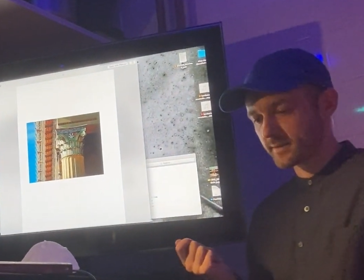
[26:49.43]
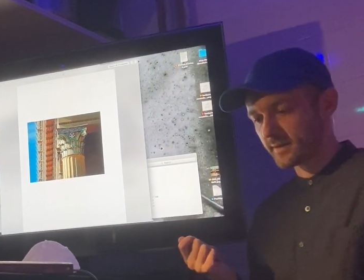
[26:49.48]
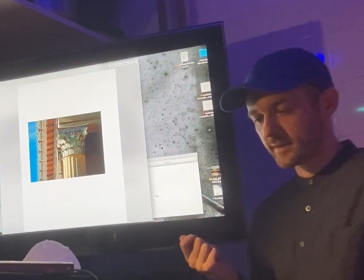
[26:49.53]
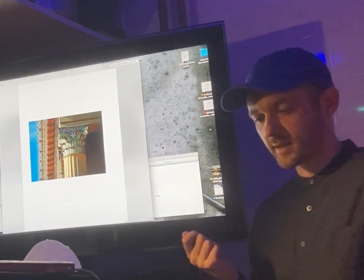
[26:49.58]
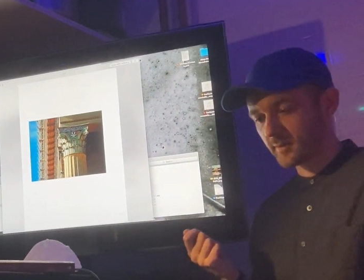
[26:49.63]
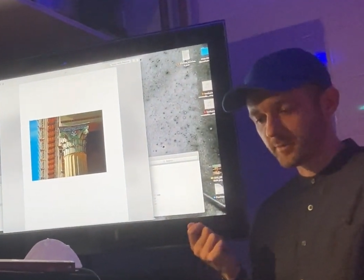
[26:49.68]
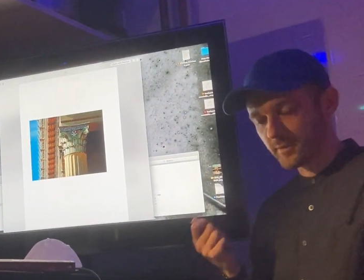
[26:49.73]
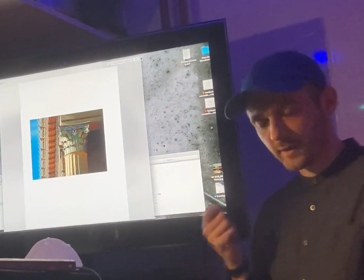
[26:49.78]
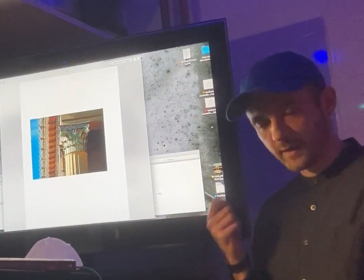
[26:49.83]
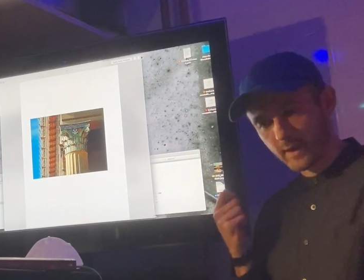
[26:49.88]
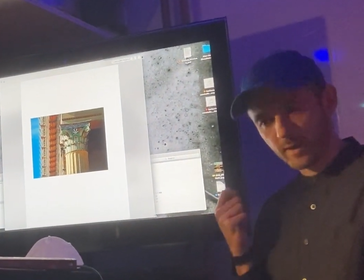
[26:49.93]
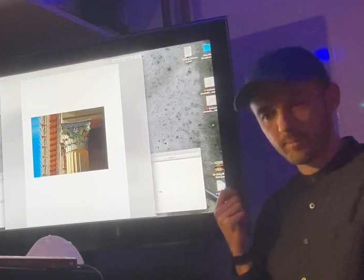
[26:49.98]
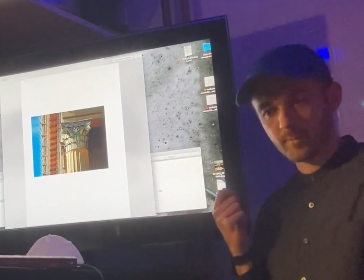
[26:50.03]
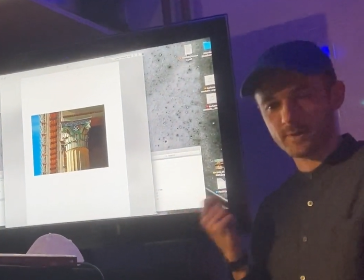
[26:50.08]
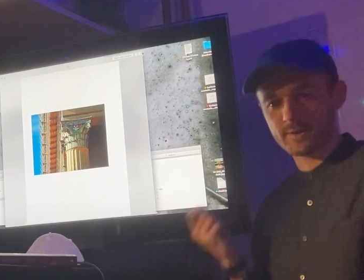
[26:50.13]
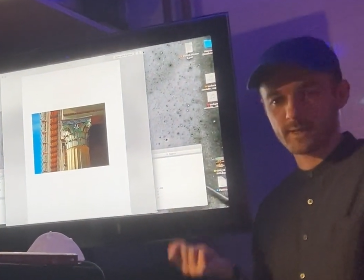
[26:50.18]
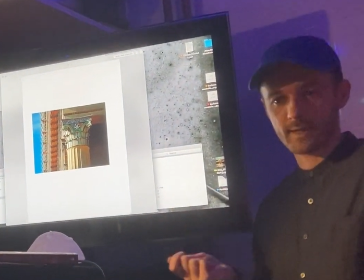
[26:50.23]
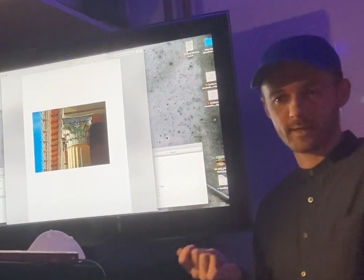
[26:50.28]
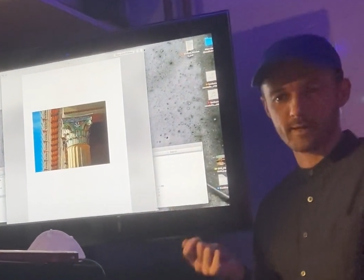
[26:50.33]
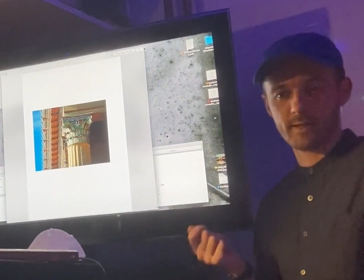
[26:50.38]
and I'm thinking
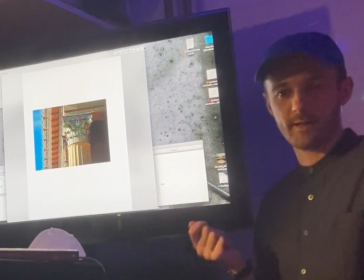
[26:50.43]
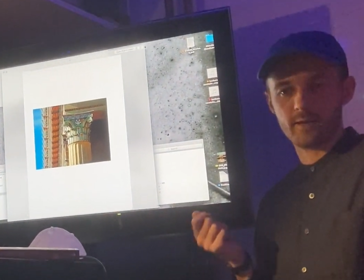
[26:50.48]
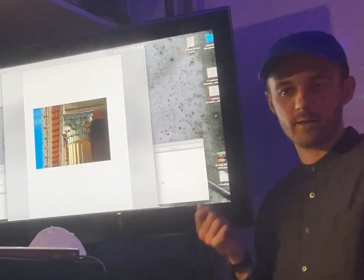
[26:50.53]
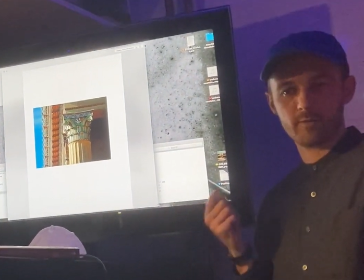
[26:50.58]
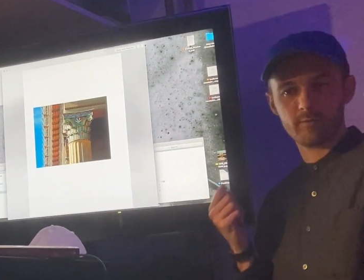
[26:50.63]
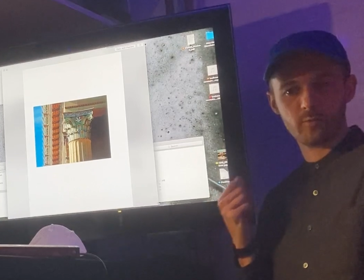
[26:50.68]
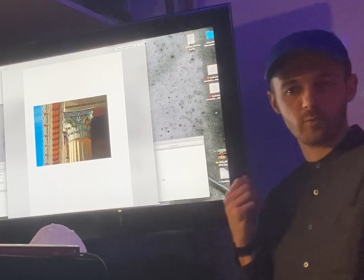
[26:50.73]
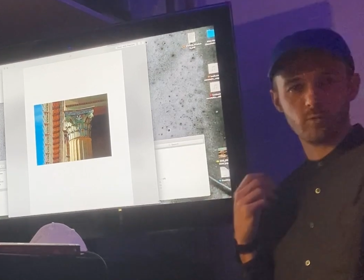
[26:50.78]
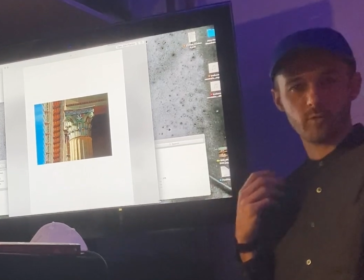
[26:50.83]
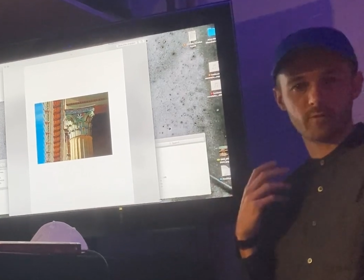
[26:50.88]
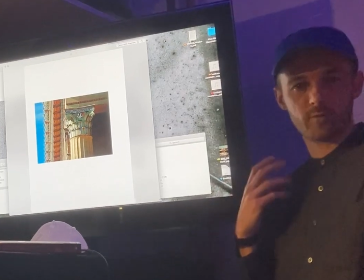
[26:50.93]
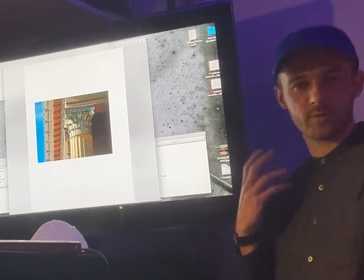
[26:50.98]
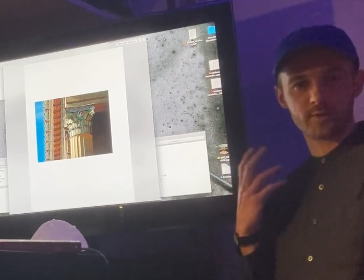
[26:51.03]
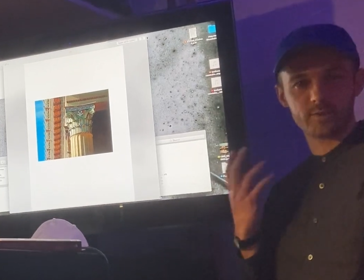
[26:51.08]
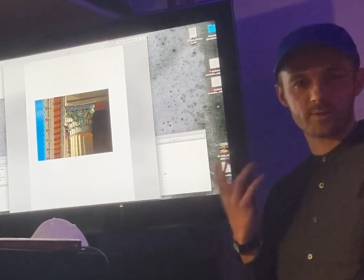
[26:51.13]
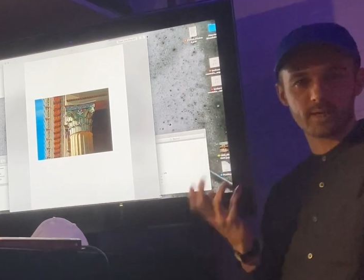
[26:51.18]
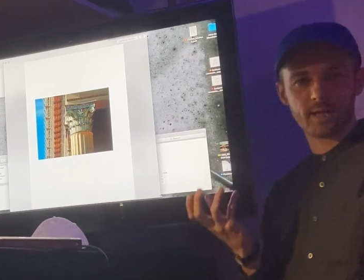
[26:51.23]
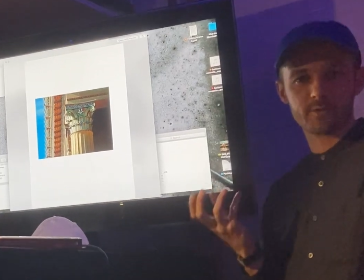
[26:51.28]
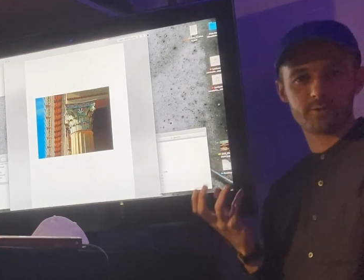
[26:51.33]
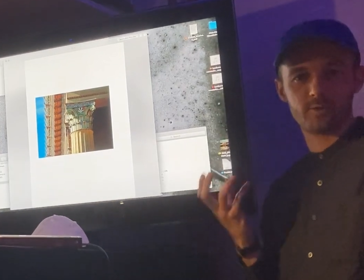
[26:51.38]
particularly of all of the
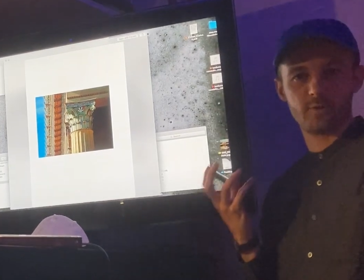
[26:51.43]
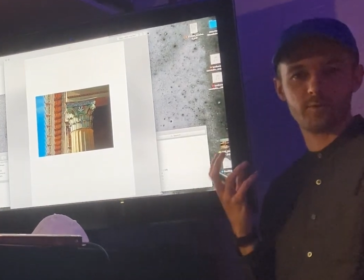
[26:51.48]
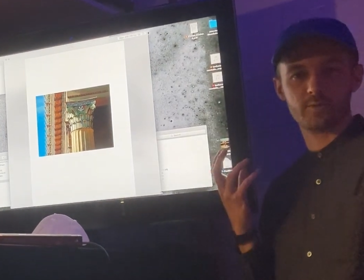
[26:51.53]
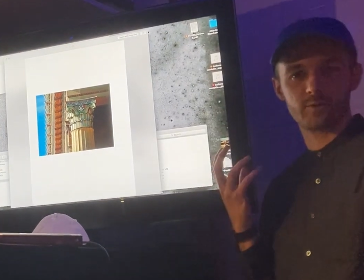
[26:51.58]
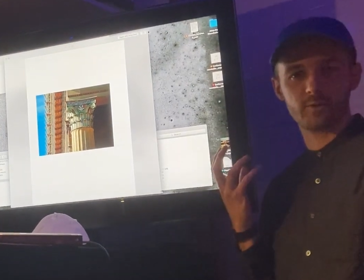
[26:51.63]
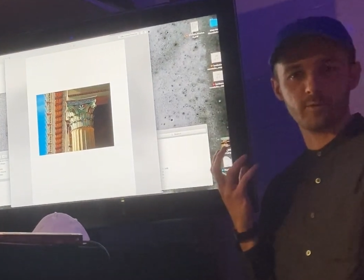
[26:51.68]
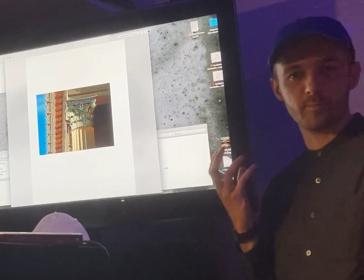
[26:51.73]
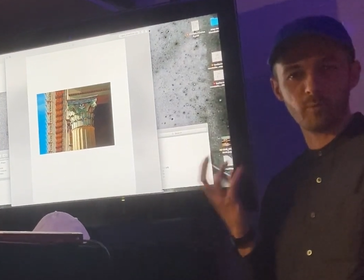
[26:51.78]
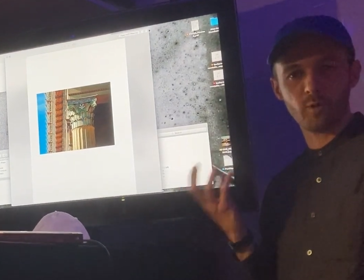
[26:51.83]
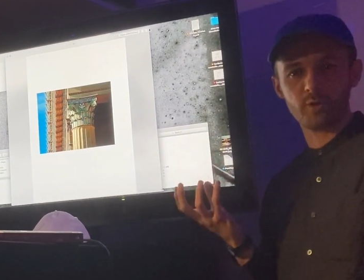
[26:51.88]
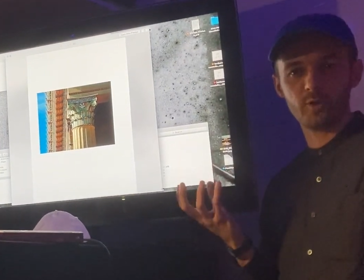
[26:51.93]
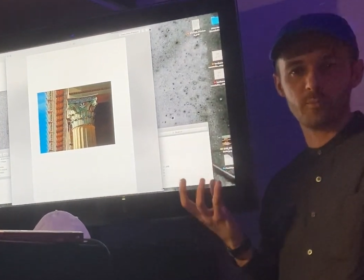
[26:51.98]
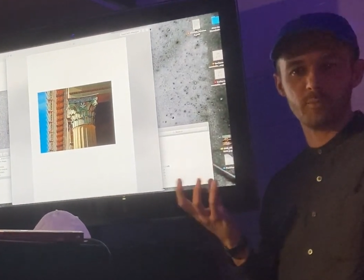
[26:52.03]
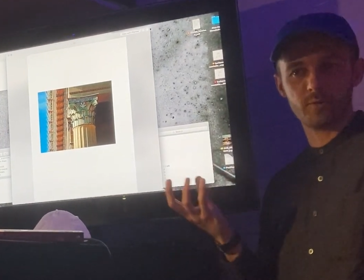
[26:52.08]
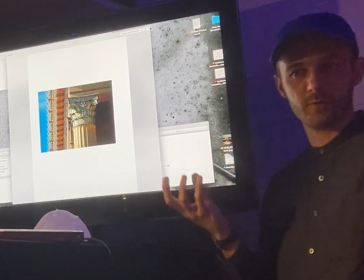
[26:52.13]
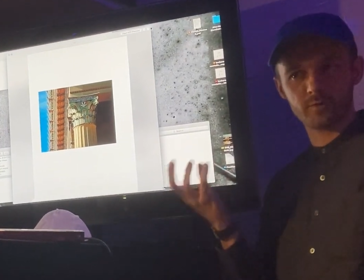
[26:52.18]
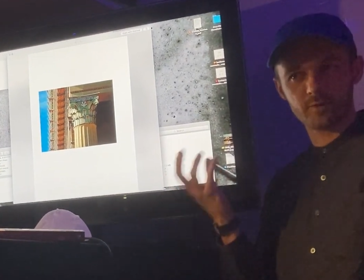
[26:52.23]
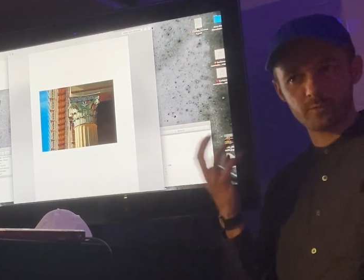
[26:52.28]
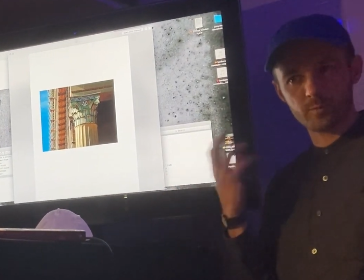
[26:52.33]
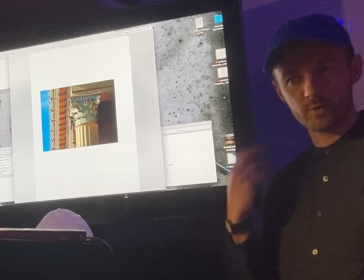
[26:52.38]
statues and the
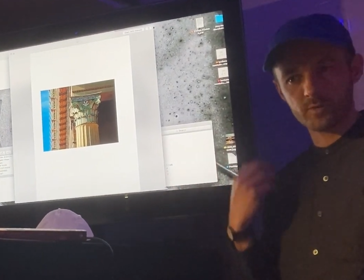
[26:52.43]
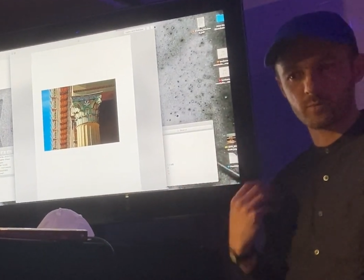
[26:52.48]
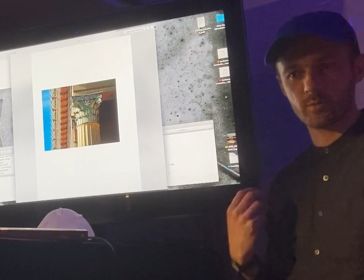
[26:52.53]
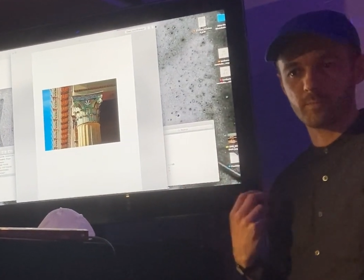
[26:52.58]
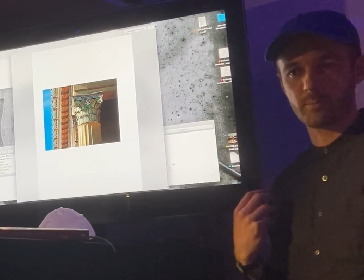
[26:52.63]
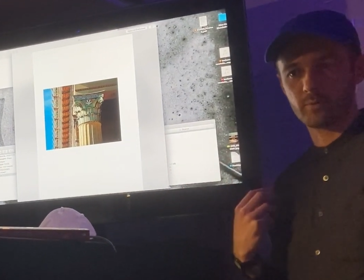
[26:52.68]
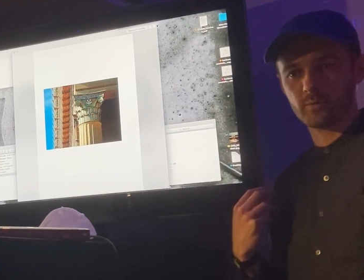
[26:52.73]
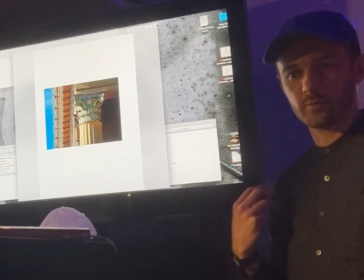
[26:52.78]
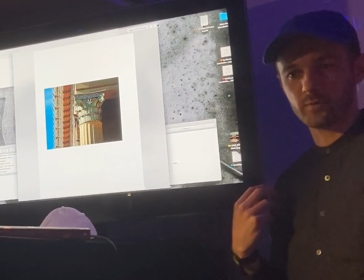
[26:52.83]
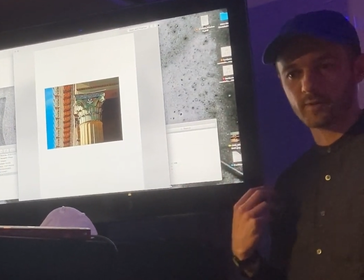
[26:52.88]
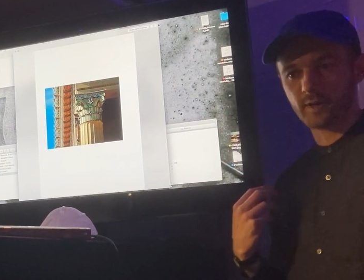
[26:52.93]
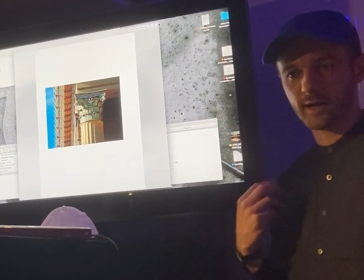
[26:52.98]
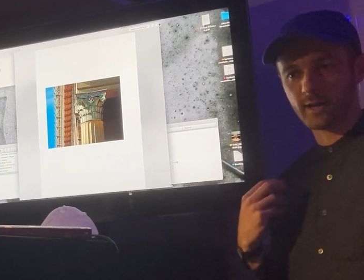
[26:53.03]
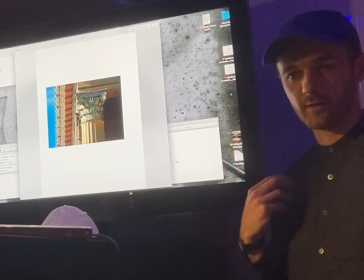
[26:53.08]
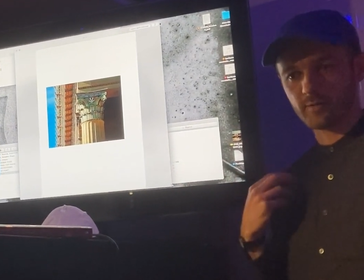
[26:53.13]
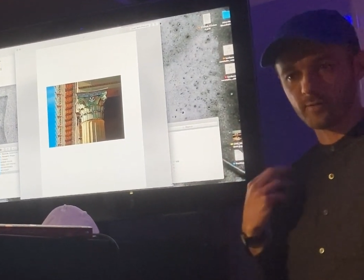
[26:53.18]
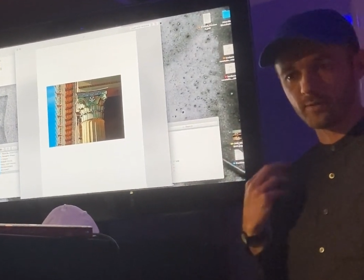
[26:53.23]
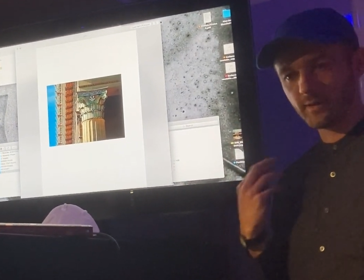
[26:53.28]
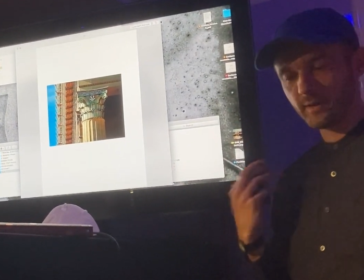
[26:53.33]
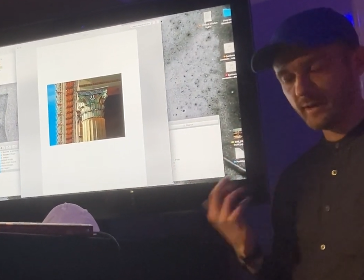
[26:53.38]
monuments which were pulled
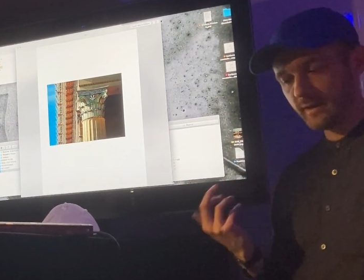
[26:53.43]
down